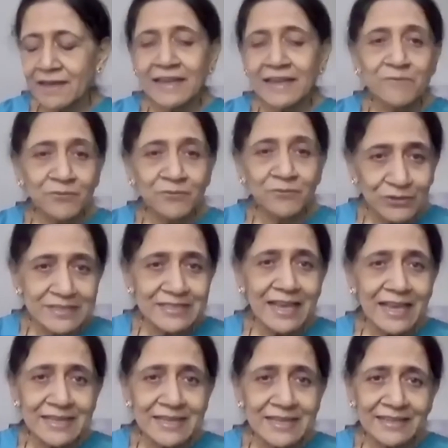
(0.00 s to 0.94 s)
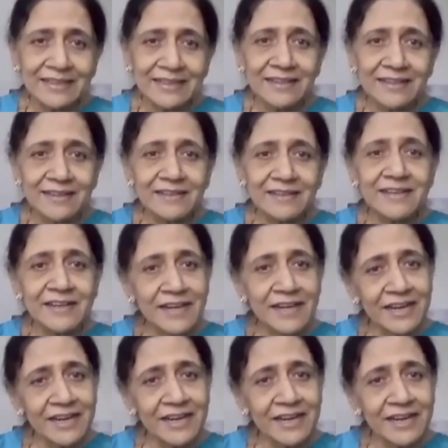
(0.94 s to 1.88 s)
emphasizing the
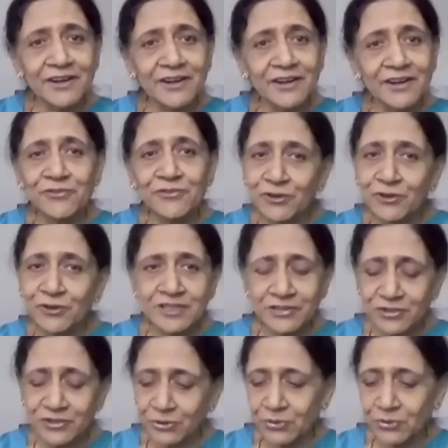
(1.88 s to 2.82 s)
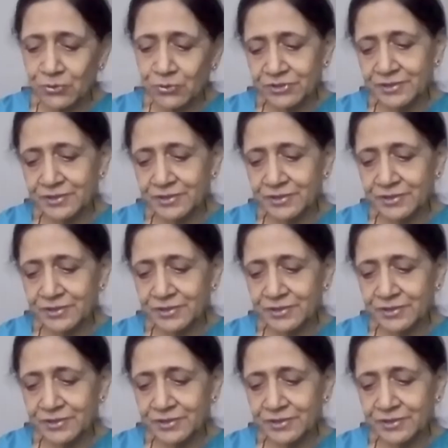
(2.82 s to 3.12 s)
need for such a course.